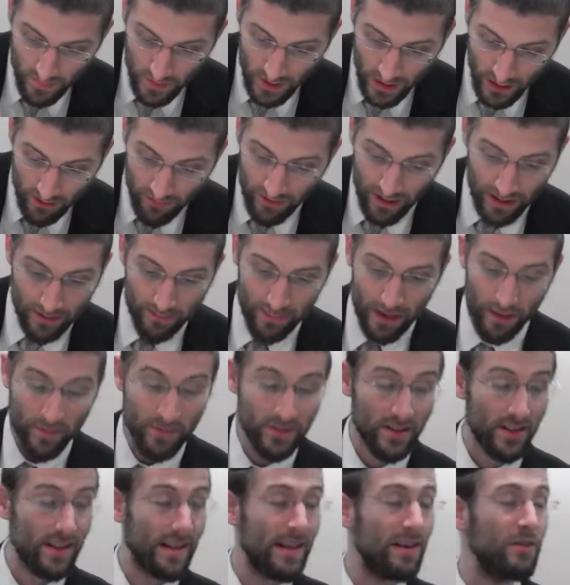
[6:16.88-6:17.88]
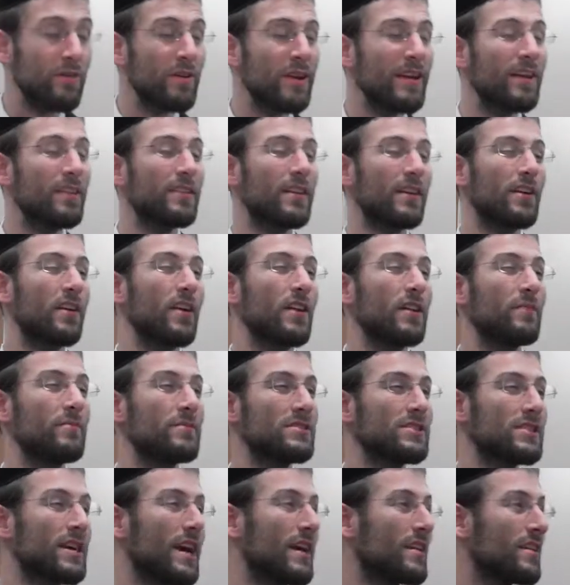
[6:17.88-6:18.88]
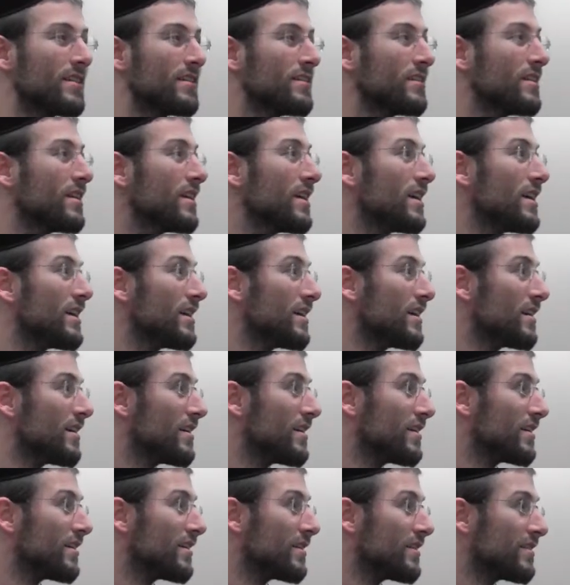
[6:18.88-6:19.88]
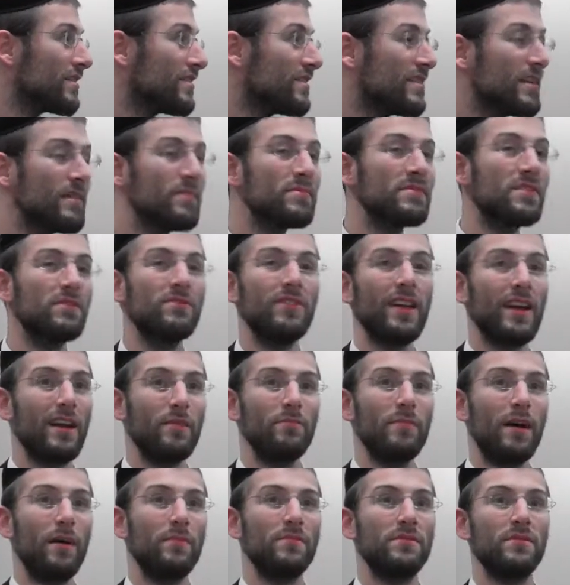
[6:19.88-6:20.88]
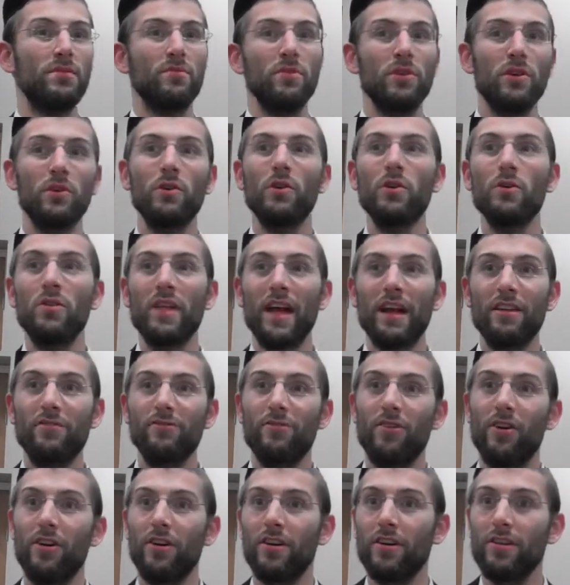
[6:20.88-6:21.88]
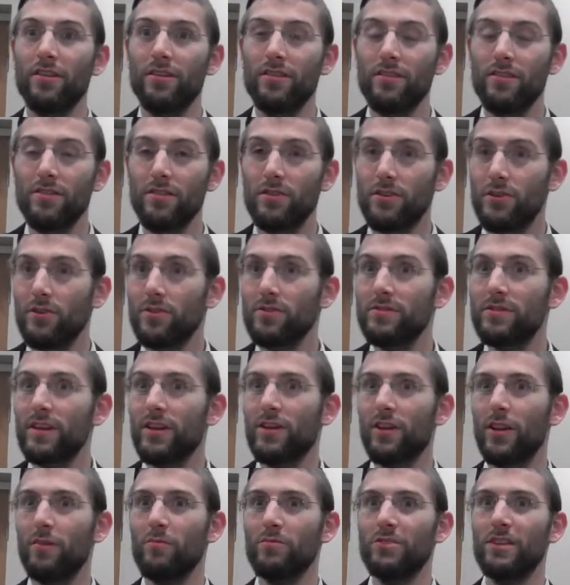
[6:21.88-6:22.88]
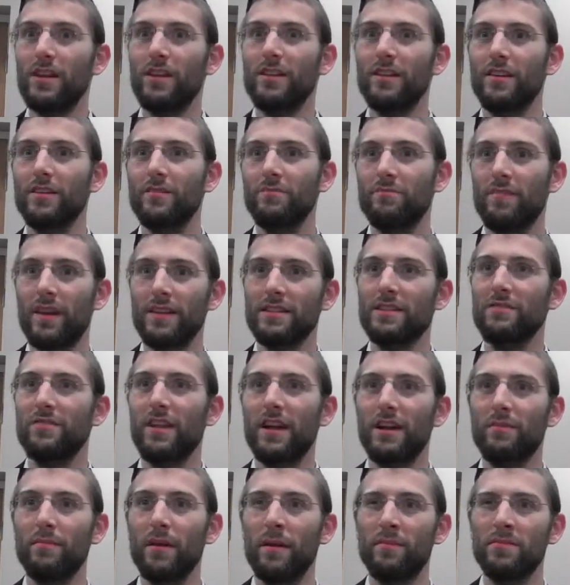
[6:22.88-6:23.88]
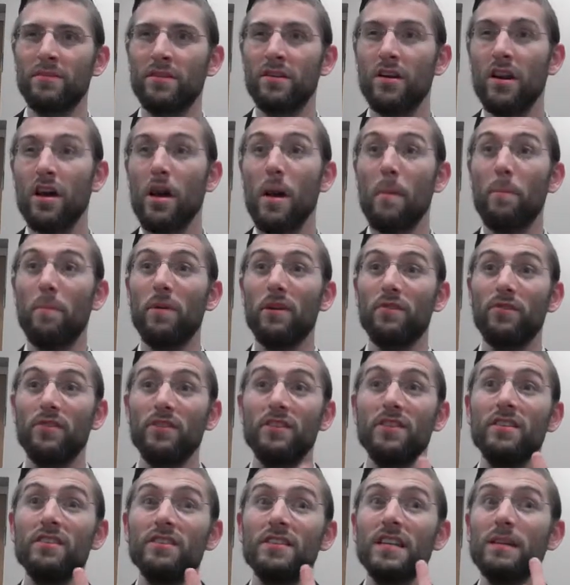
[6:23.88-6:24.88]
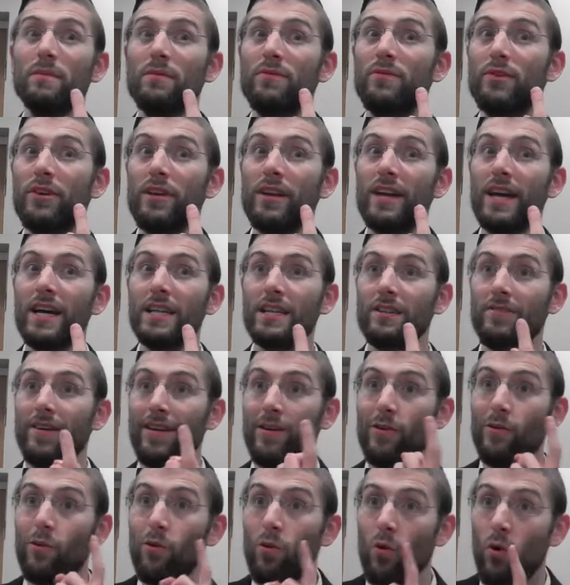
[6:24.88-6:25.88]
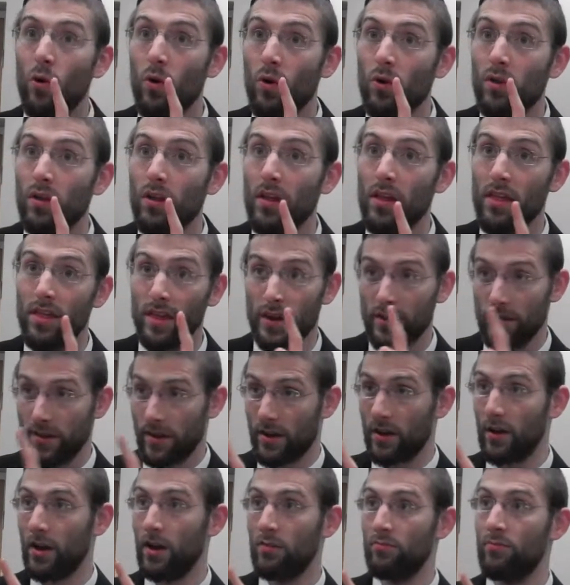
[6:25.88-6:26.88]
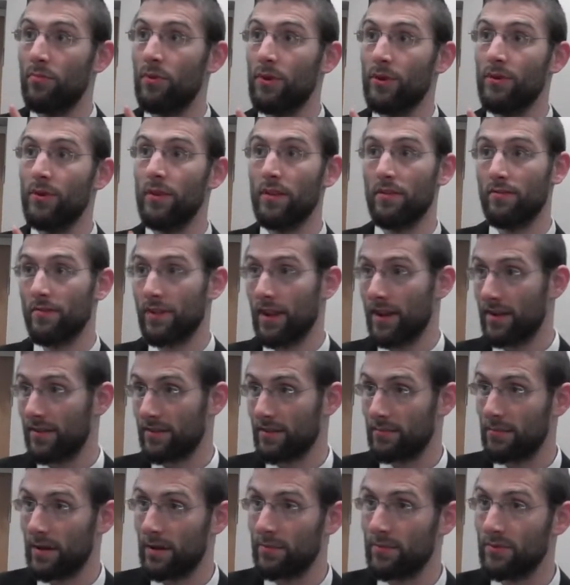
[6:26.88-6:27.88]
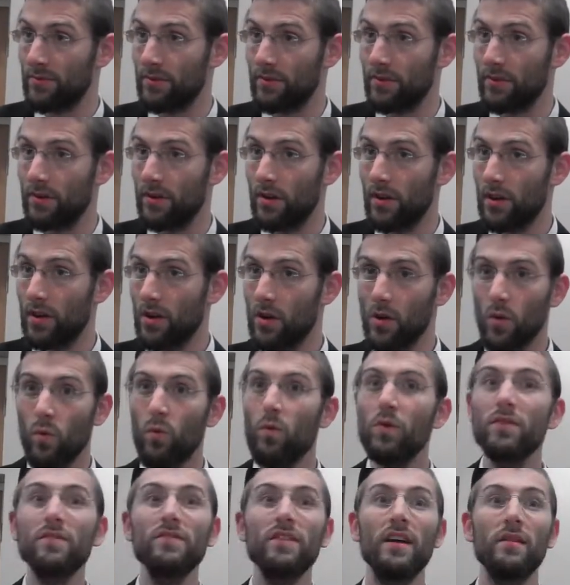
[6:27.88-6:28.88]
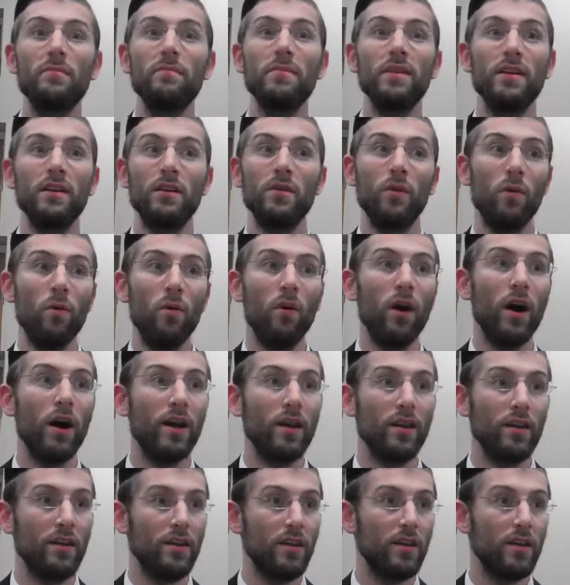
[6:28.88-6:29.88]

Avlad Mamzer. They don't hold that Kol Meshana deems the Vlad Mamzer. We don't go that far. You don't say Kol Meshana makes the Vlad Mamzer. But if you didn't say Befanim Nechtav at all, there the Chachamim agree that the Vlad is a Mamzer. What does that mean? Why?